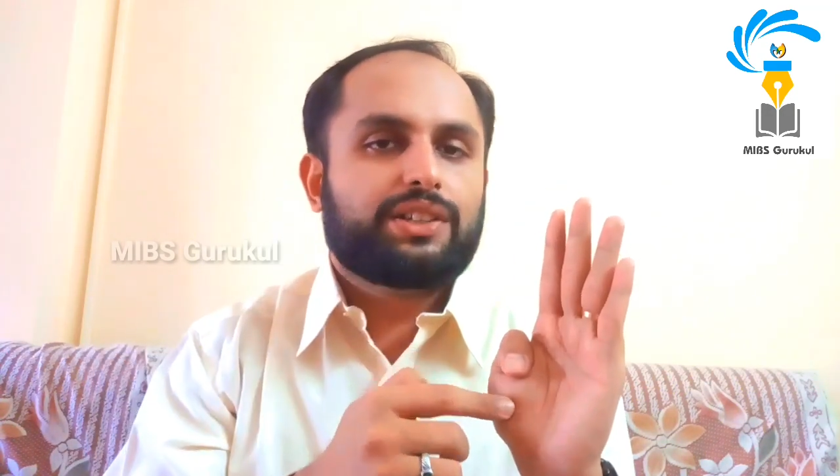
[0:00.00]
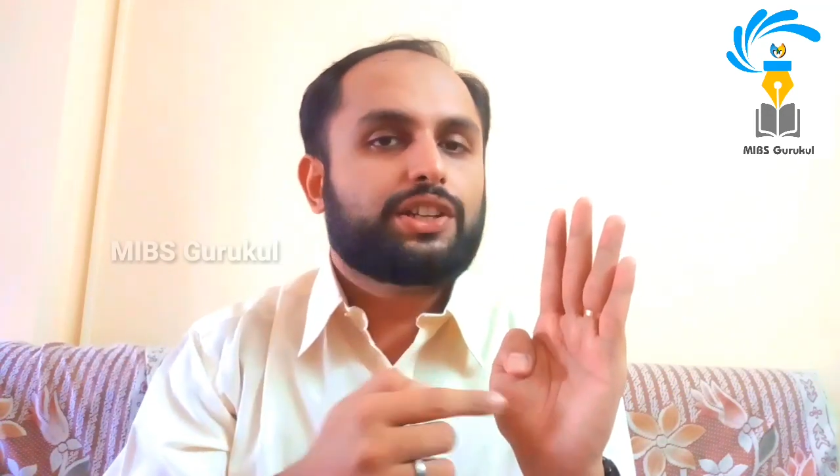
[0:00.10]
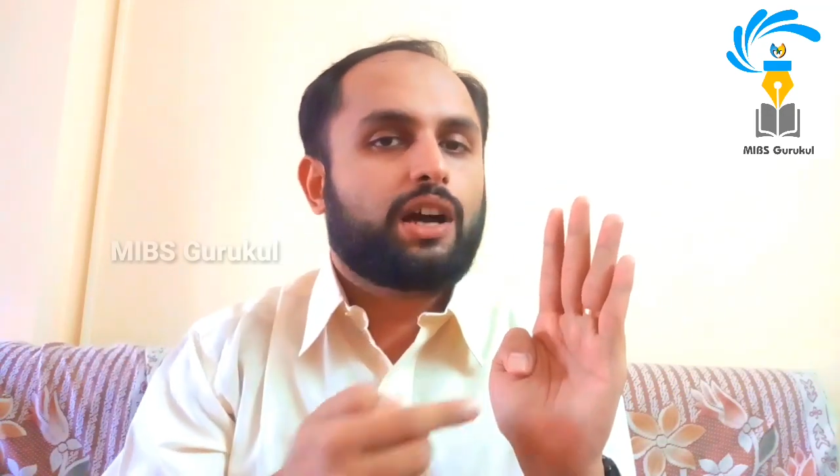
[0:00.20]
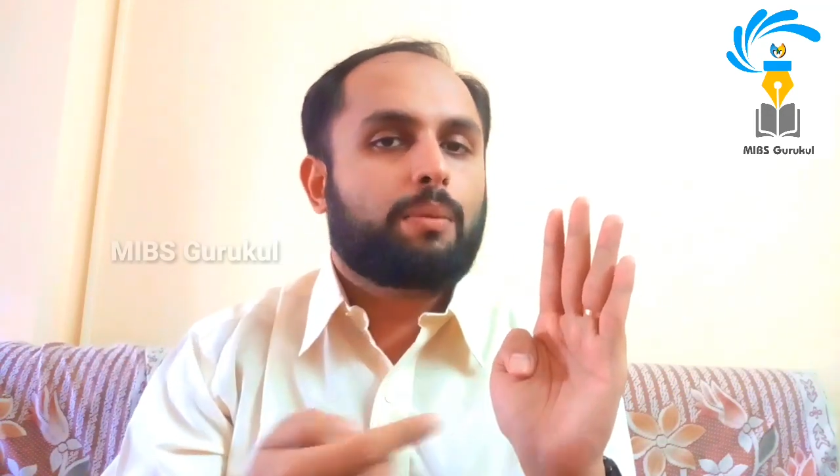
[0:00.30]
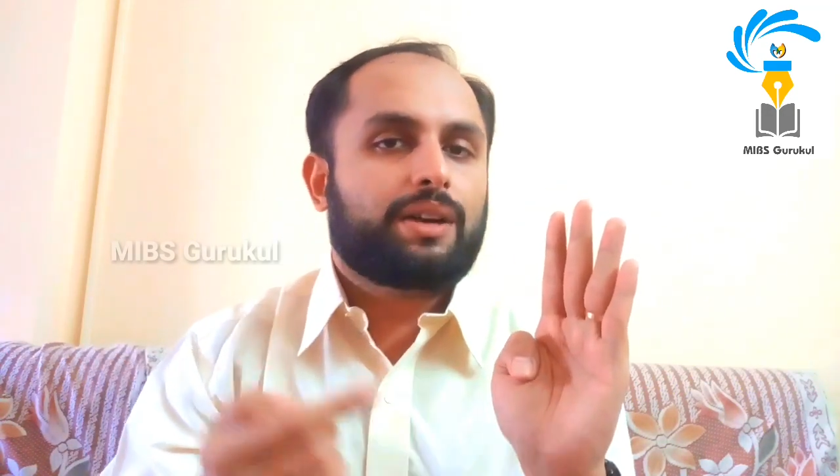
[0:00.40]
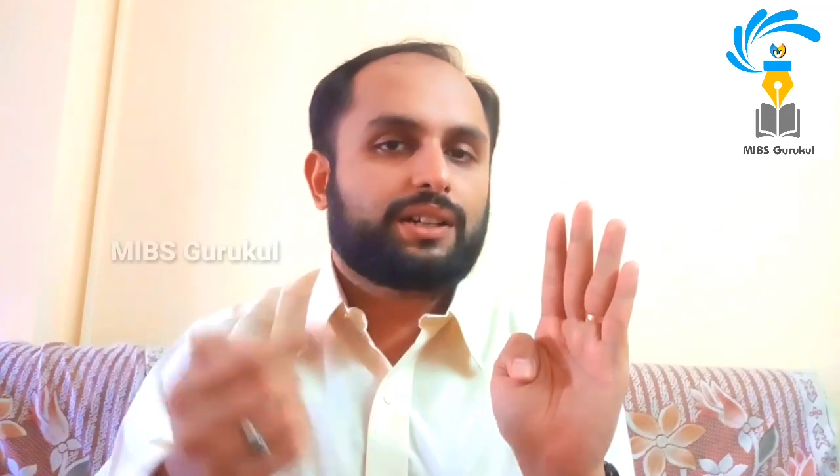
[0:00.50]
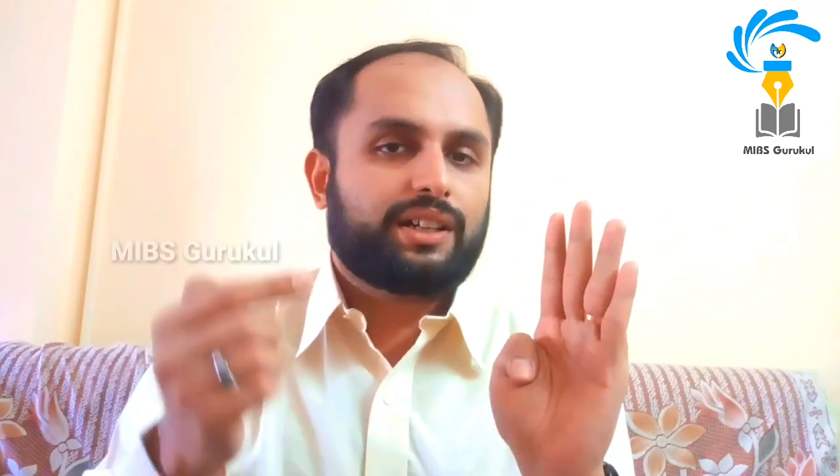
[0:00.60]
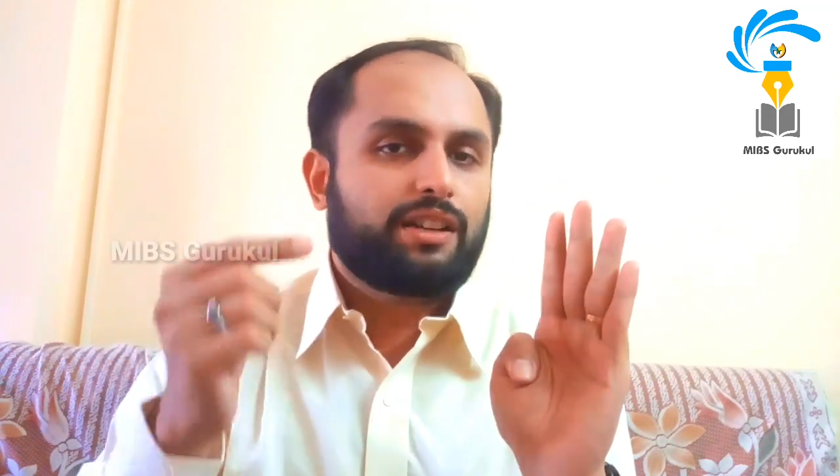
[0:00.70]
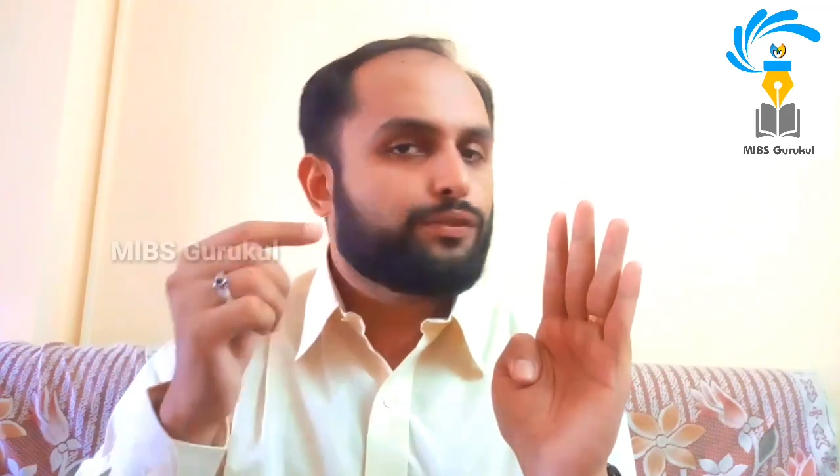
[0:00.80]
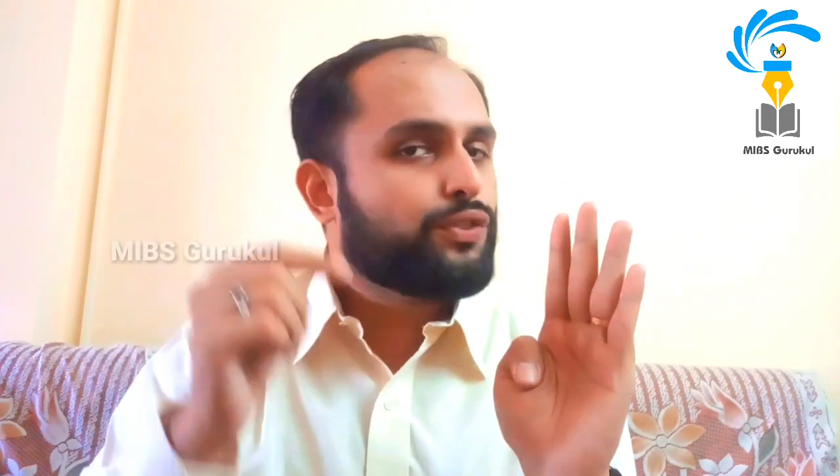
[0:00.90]

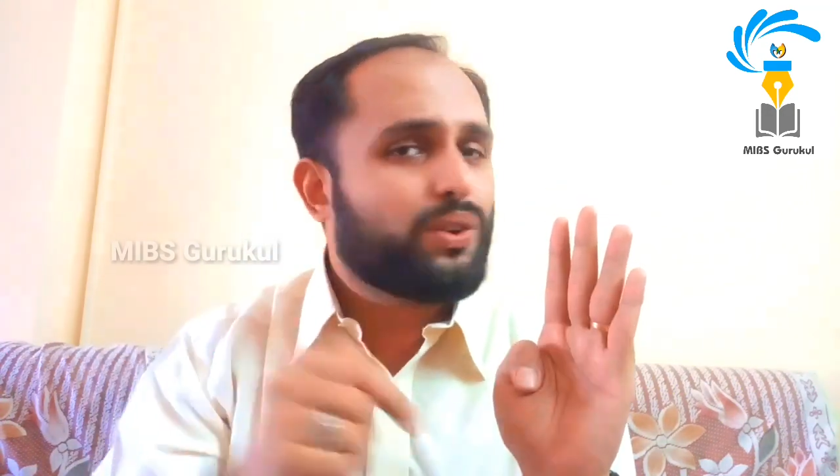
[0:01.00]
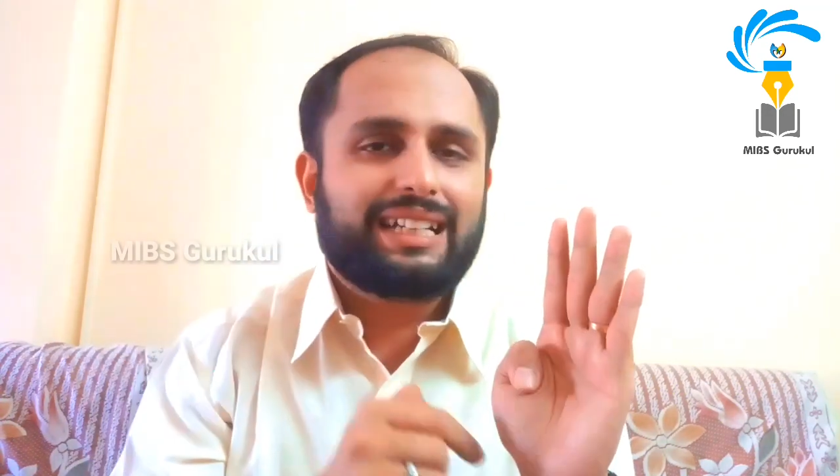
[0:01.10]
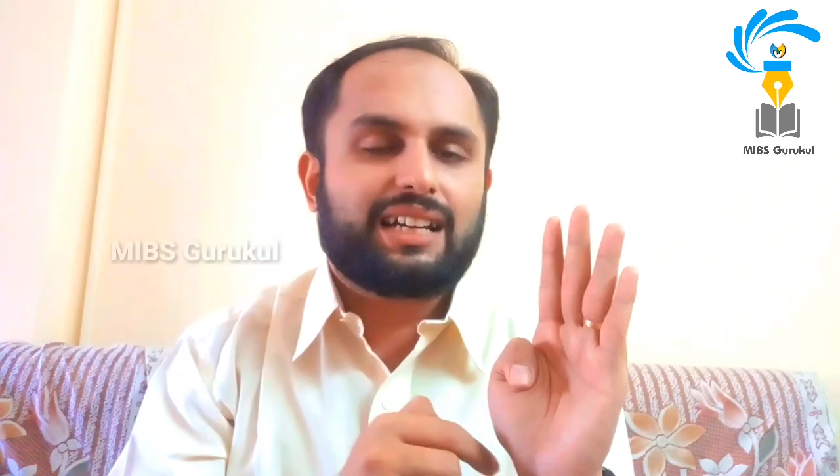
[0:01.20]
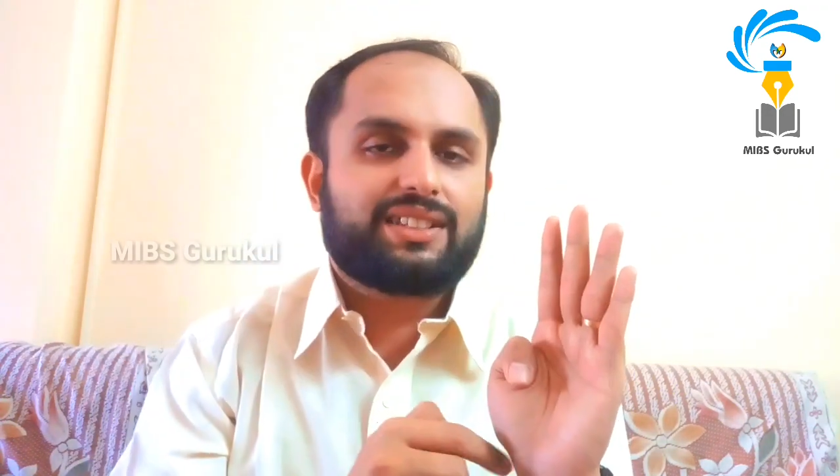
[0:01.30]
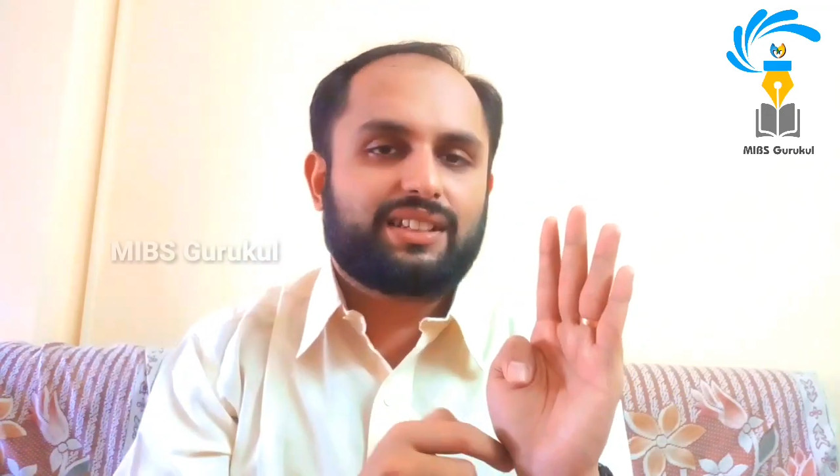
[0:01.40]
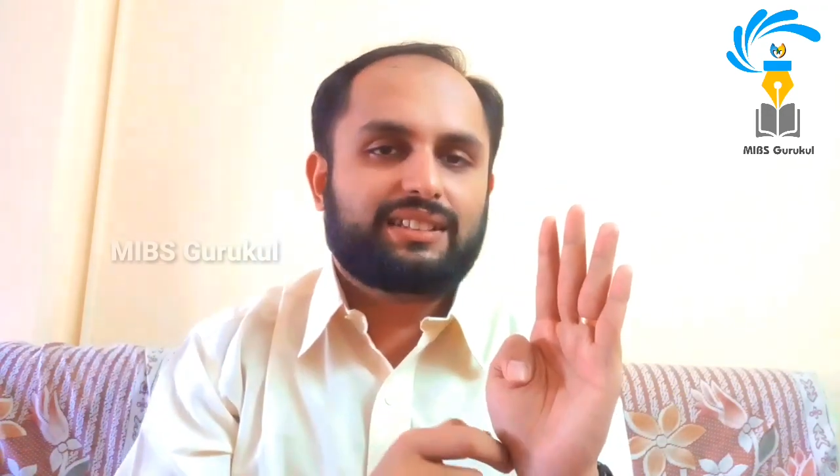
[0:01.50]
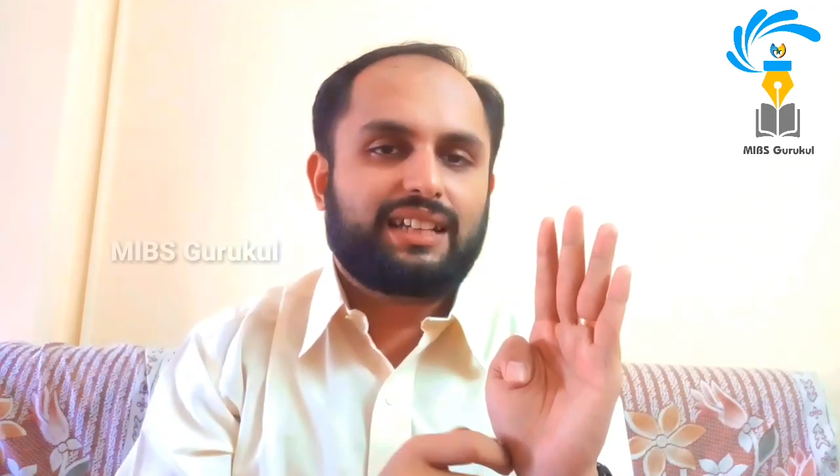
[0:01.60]
denominated in foreign currency,